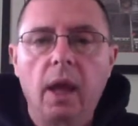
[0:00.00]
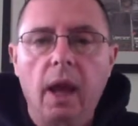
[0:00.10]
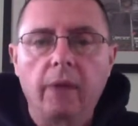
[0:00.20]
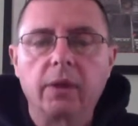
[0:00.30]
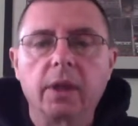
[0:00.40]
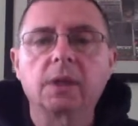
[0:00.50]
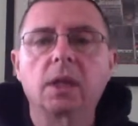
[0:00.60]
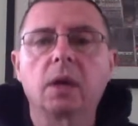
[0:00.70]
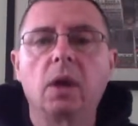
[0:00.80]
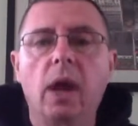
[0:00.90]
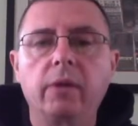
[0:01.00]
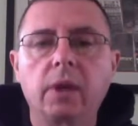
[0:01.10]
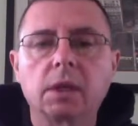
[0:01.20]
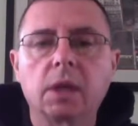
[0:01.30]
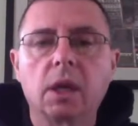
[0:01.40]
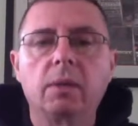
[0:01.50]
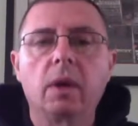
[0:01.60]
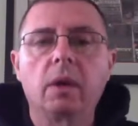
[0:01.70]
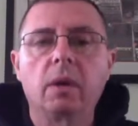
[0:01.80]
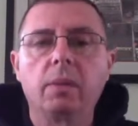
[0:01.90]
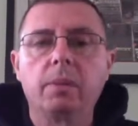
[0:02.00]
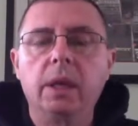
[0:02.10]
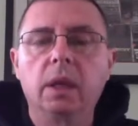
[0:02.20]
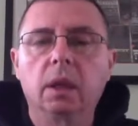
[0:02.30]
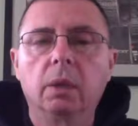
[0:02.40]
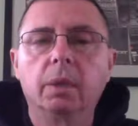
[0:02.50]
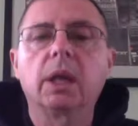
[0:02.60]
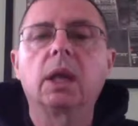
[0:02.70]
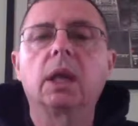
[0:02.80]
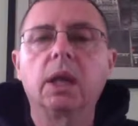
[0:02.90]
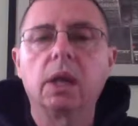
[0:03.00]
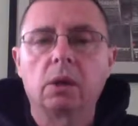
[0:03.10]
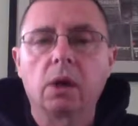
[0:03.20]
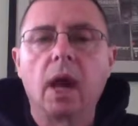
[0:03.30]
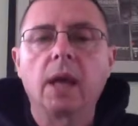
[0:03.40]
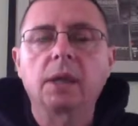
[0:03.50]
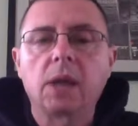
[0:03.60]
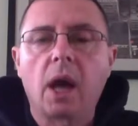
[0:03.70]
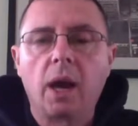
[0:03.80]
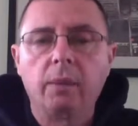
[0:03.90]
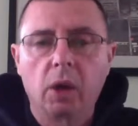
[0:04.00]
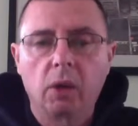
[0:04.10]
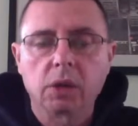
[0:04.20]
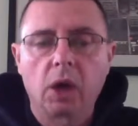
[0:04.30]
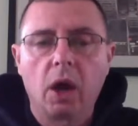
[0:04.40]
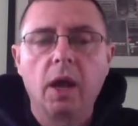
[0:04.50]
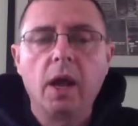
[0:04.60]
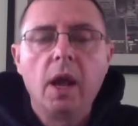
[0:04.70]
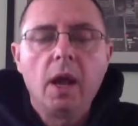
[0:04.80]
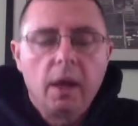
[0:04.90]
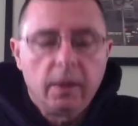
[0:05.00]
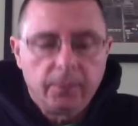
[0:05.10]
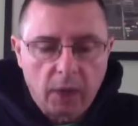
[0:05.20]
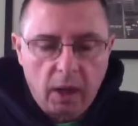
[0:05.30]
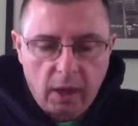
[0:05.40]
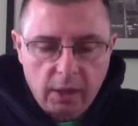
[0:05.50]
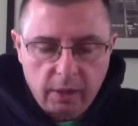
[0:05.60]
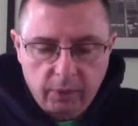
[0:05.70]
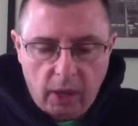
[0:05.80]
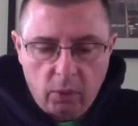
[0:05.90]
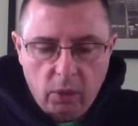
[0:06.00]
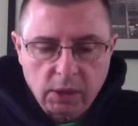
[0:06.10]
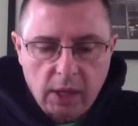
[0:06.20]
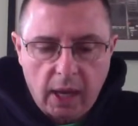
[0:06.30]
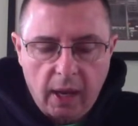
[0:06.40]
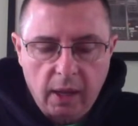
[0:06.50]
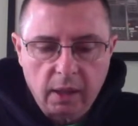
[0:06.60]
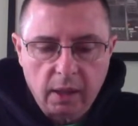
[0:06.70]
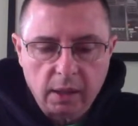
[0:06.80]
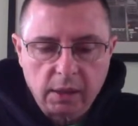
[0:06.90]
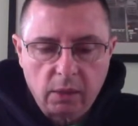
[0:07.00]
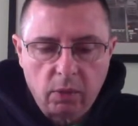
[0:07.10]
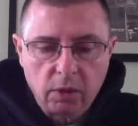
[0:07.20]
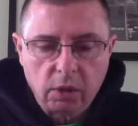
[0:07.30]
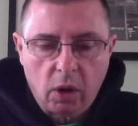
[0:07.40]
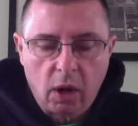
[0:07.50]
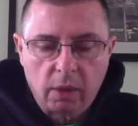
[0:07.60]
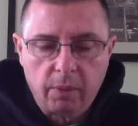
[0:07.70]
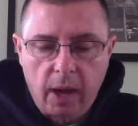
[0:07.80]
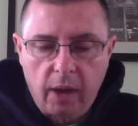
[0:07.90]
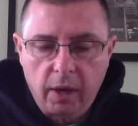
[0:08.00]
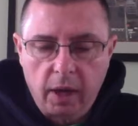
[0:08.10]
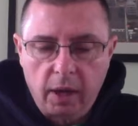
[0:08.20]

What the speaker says: Everything's gonna be a little bit clearer as time goes on. I once had someone talk about